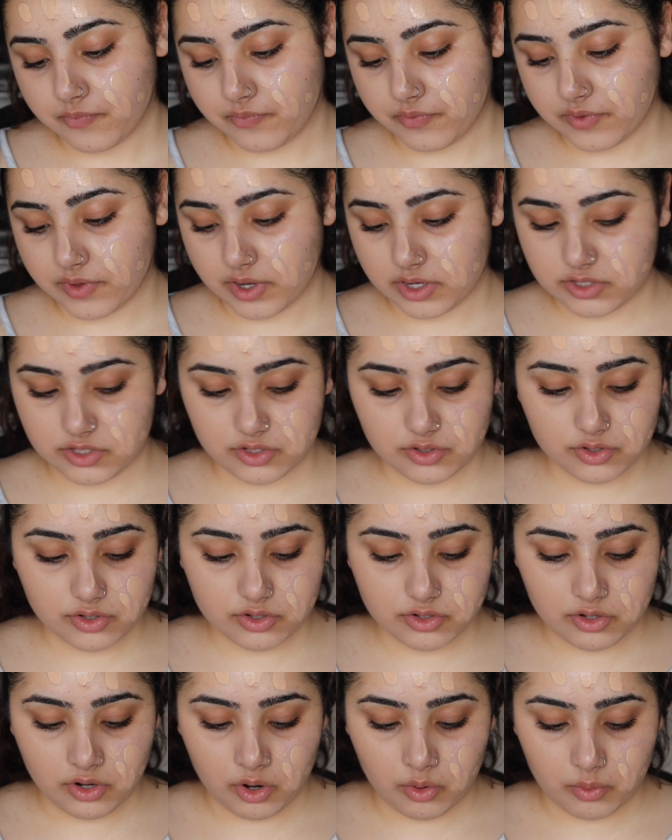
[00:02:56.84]
I
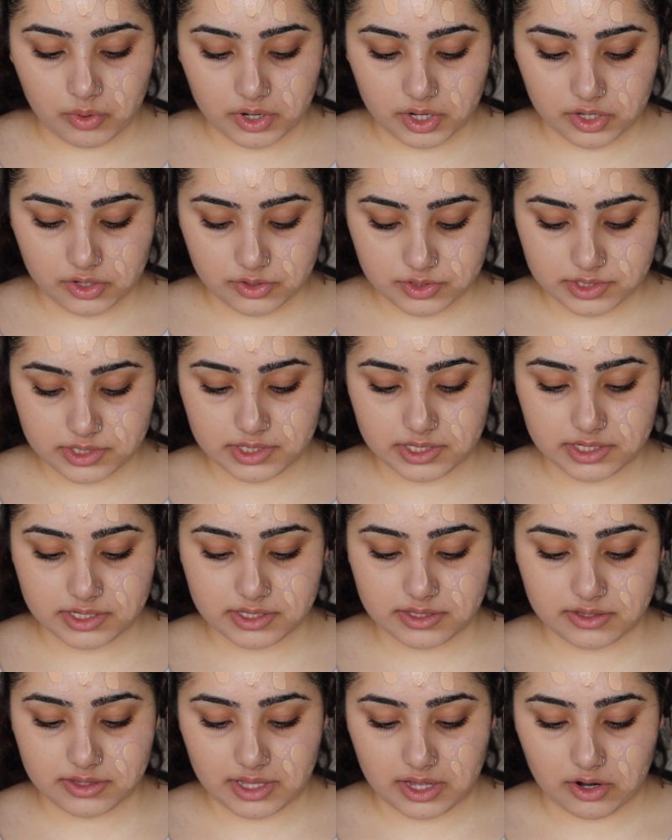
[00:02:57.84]
do not want to use this
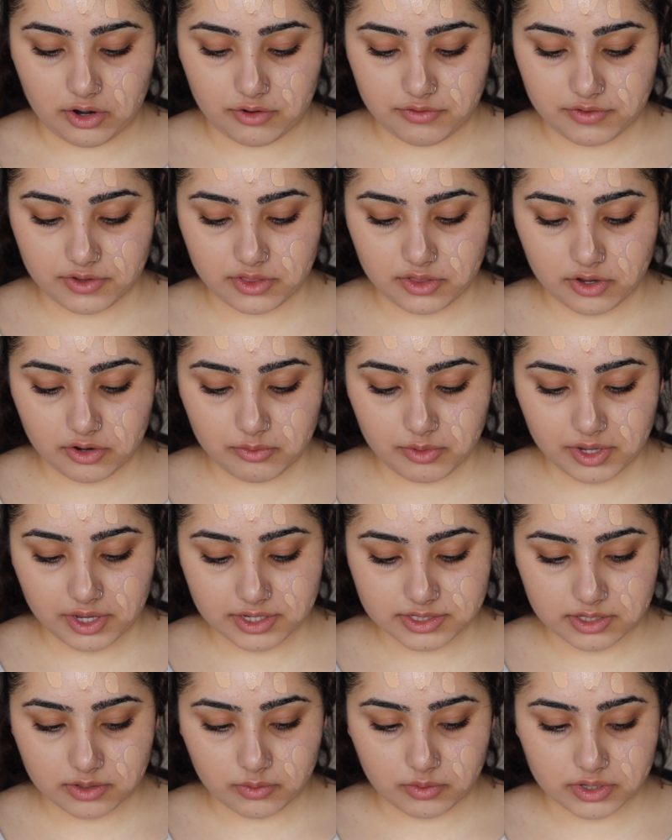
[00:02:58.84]
that often though
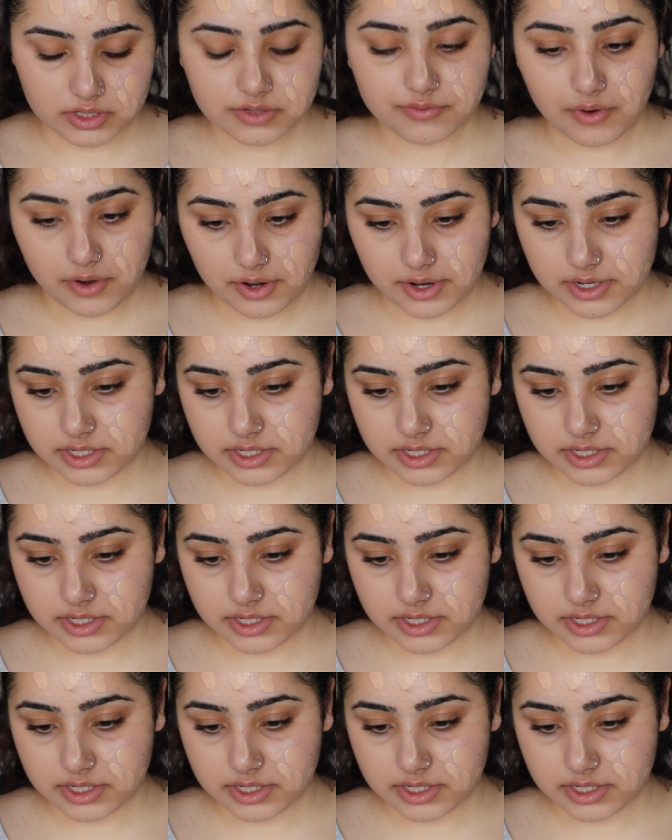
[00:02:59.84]
because it was very